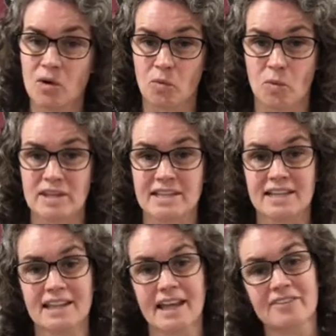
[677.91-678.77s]
When
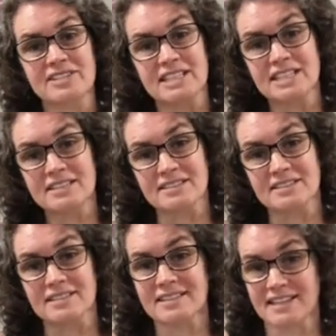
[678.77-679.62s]
they left Eden,
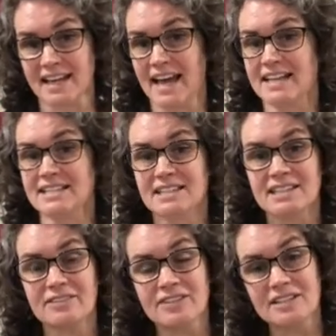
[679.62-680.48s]
they had to
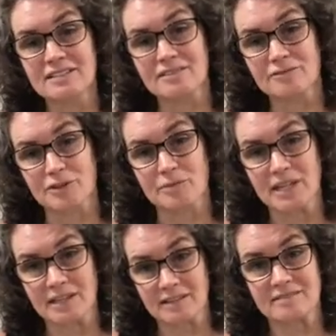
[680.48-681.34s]
leave Eden.
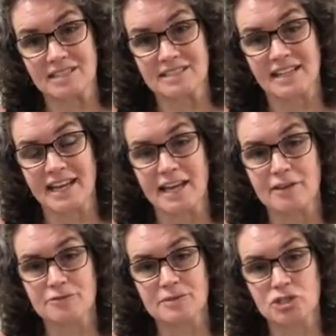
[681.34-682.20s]
Since they
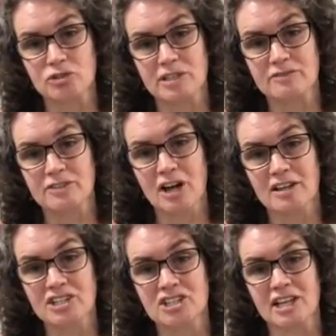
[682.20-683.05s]
ate from the tree of
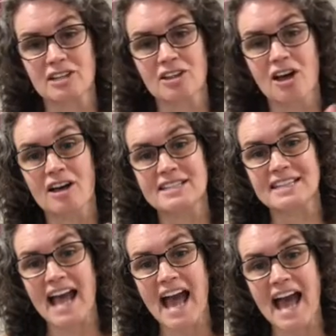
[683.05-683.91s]
knowledge, they lost
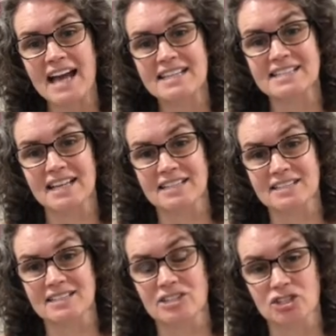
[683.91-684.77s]

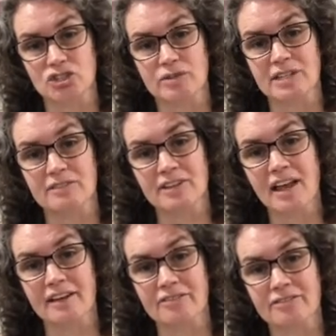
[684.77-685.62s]
access to the tree of life.